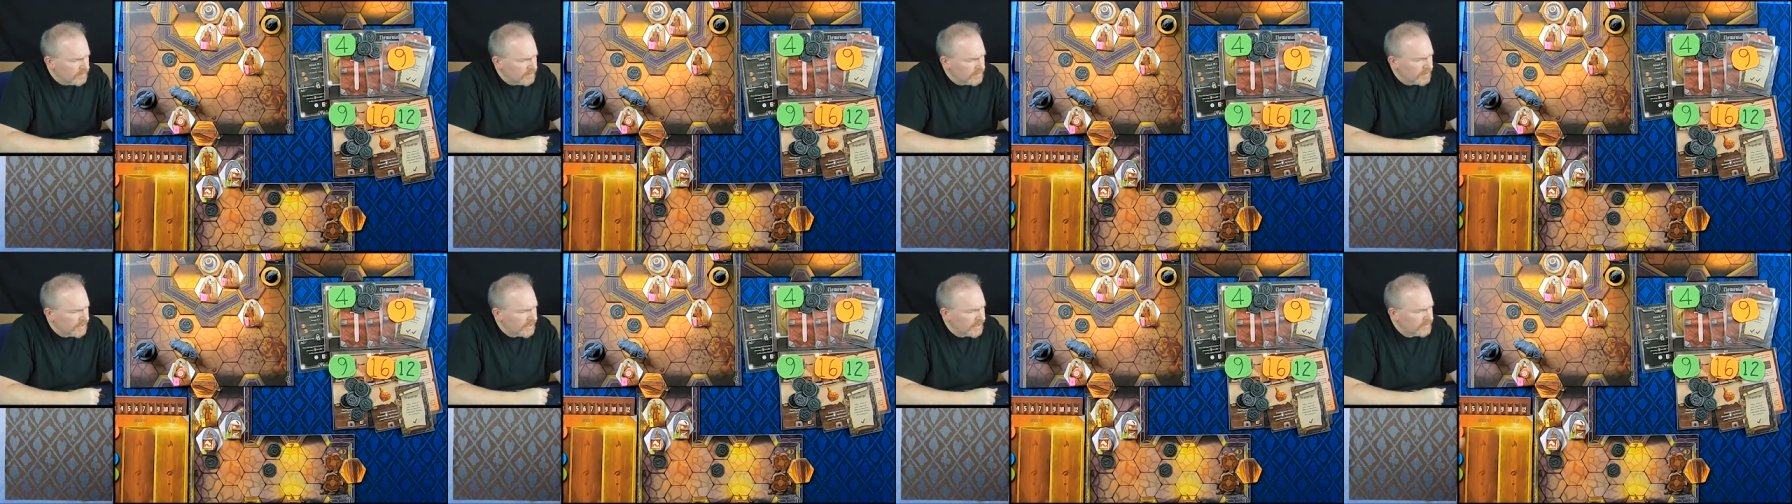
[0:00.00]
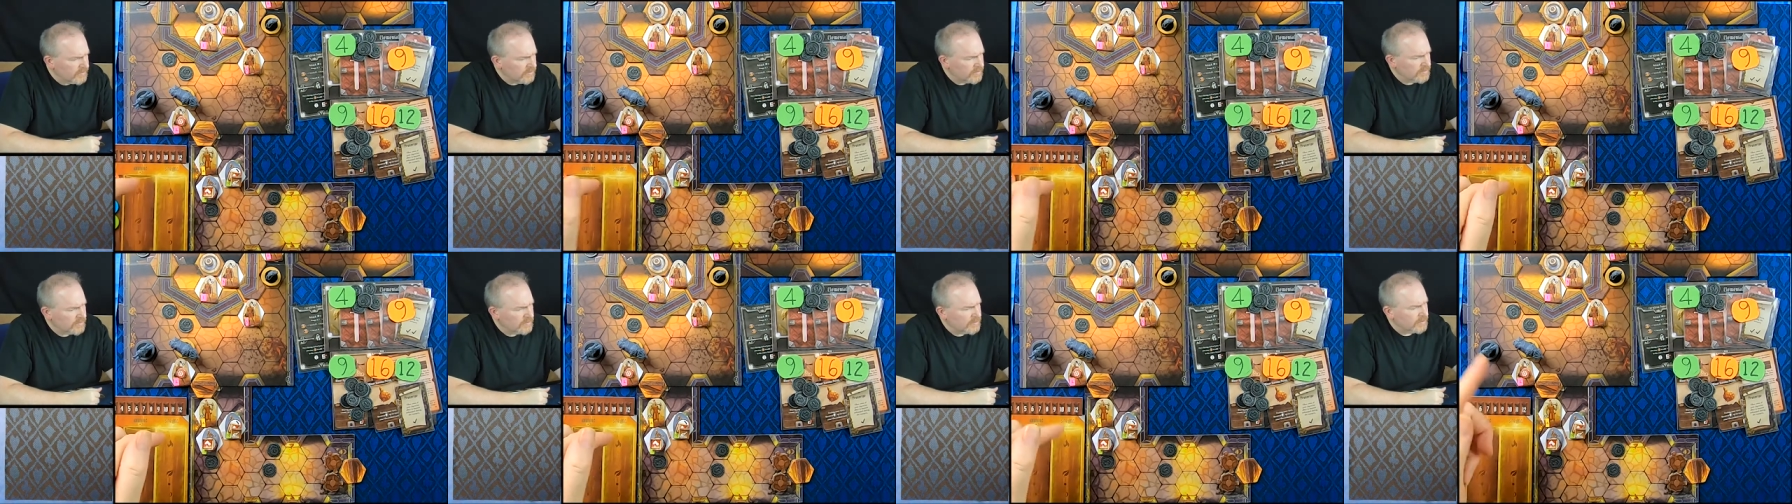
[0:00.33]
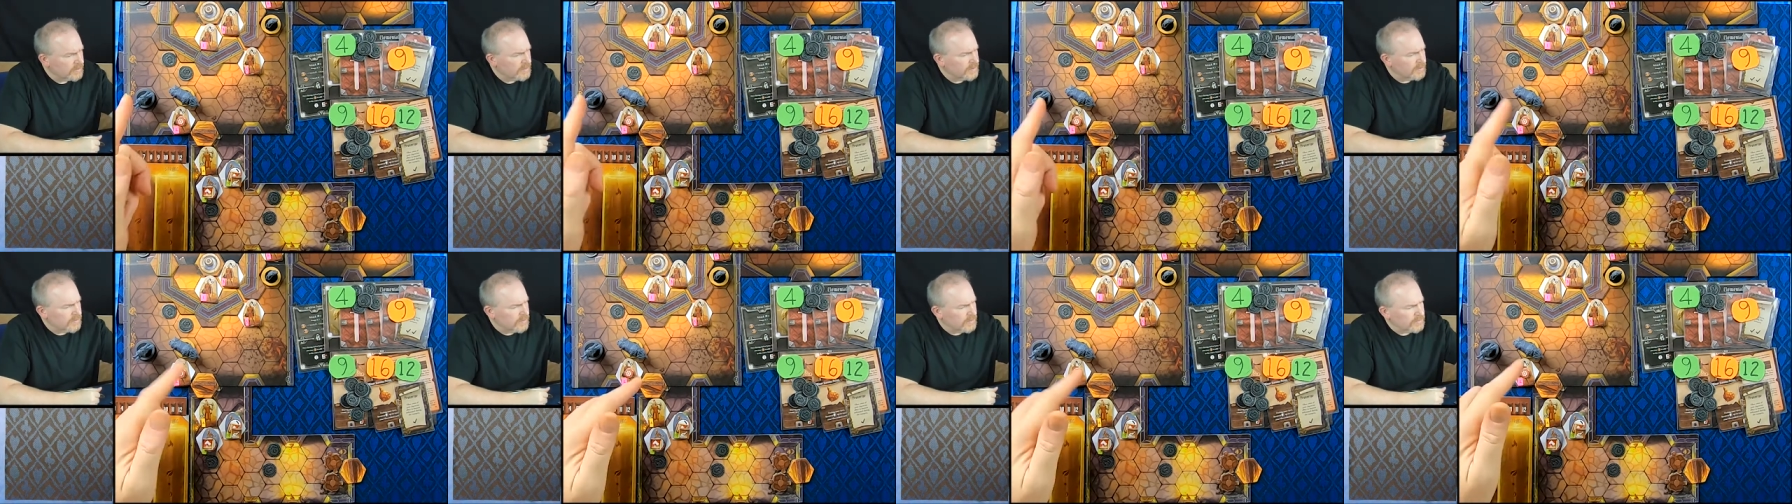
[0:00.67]
That's a
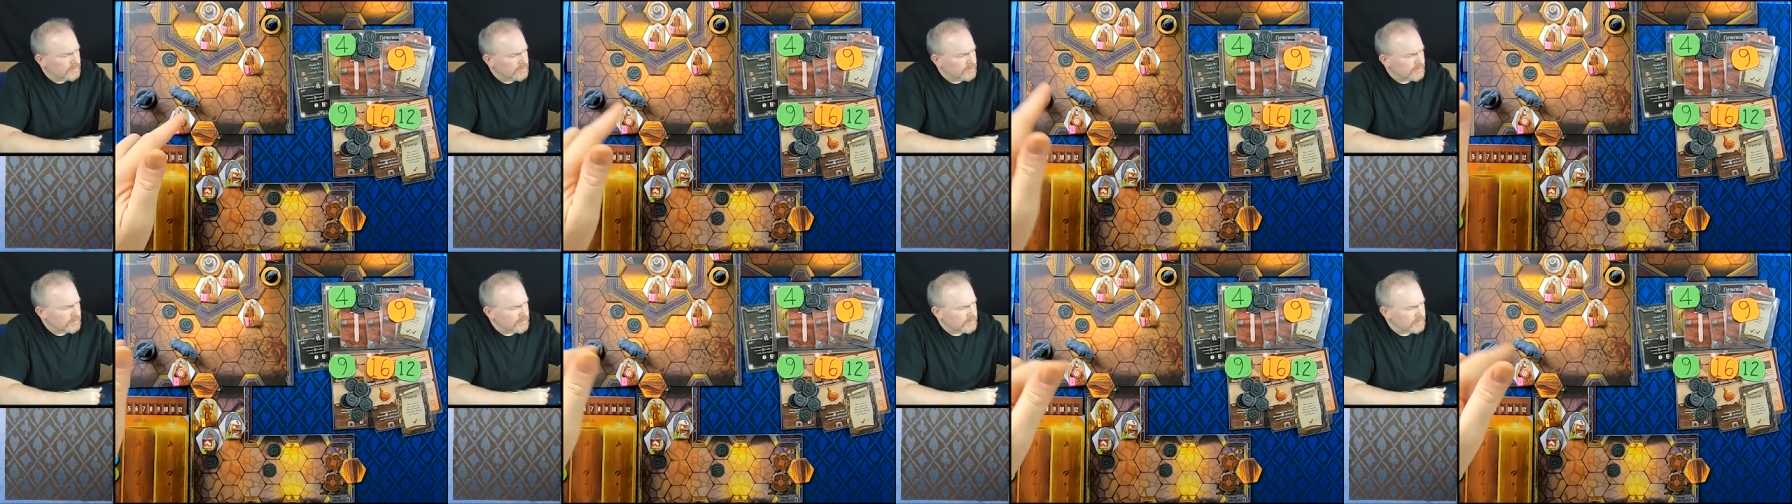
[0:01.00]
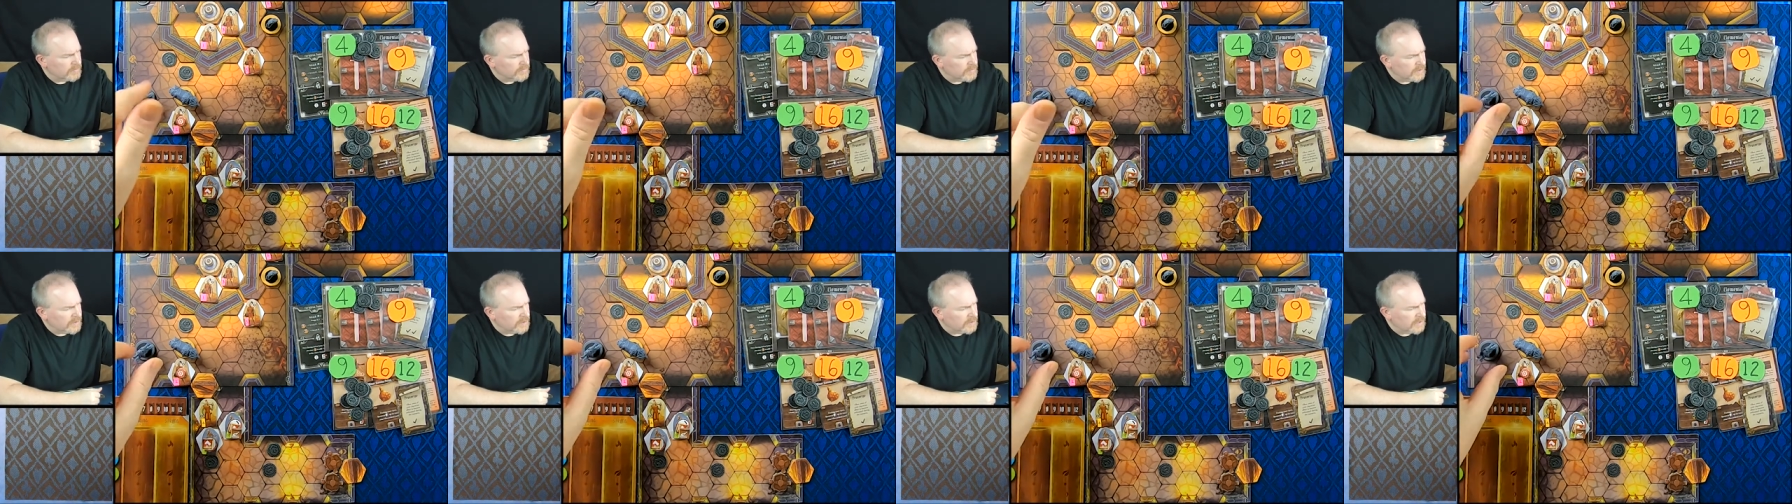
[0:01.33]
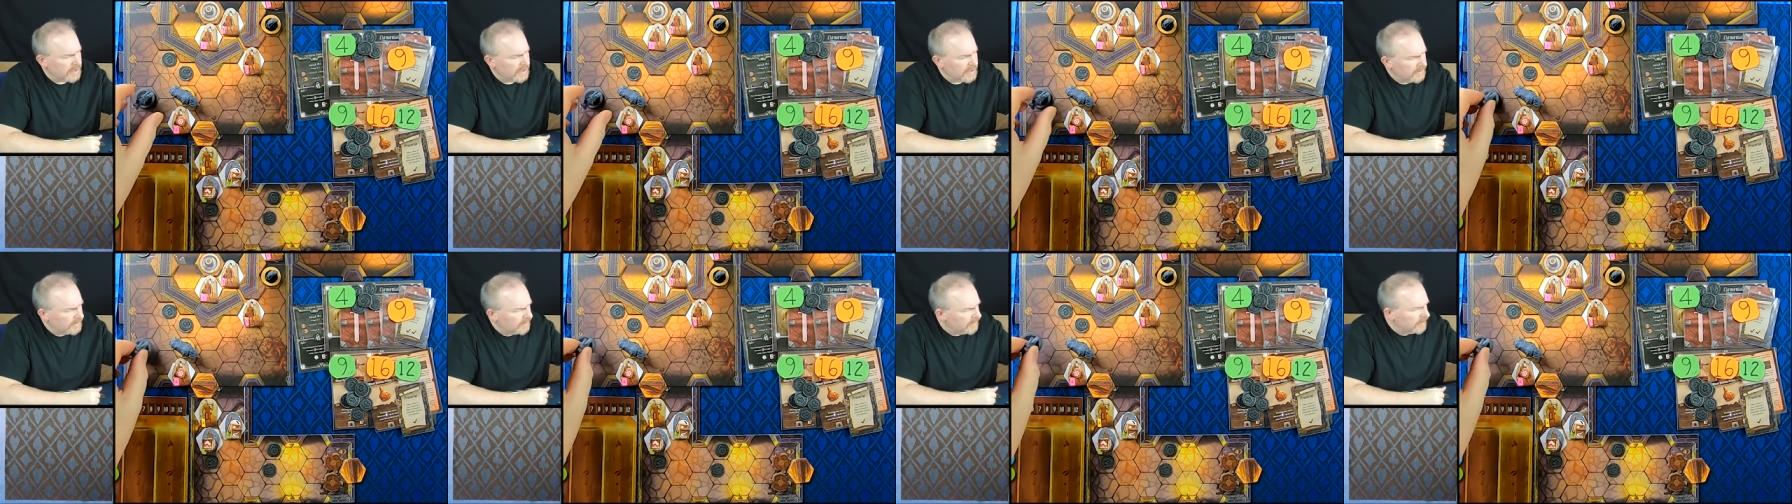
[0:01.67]
silly notion for me to
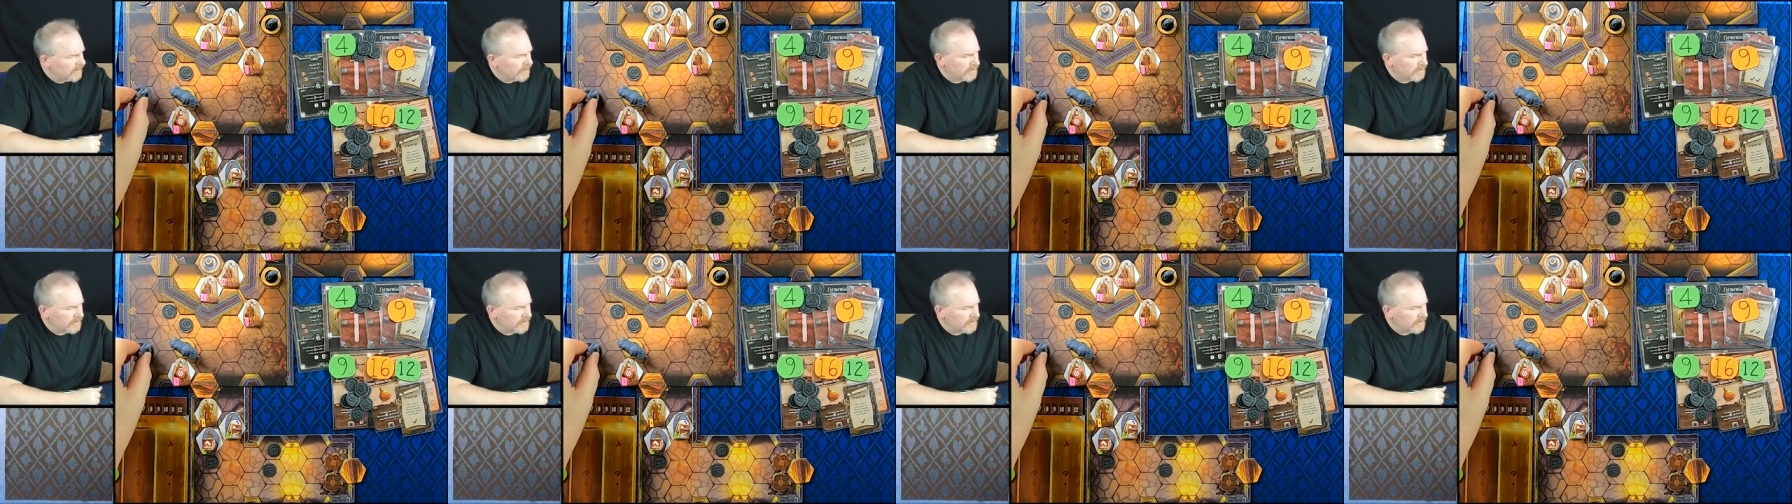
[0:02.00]
land